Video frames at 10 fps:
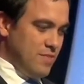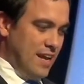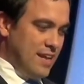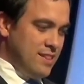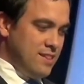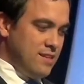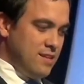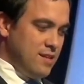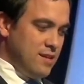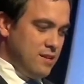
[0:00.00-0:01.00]

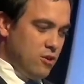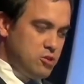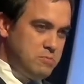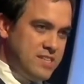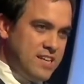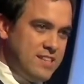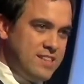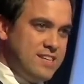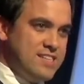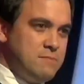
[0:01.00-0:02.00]
and
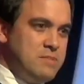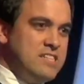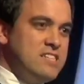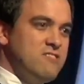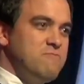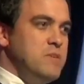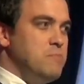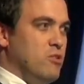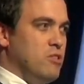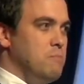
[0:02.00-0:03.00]
hospitality is a business of
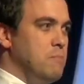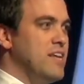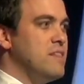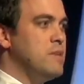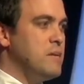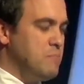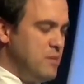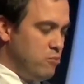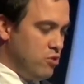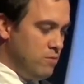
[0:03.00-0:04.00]
people, made by a
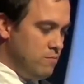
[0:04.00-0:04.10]
people.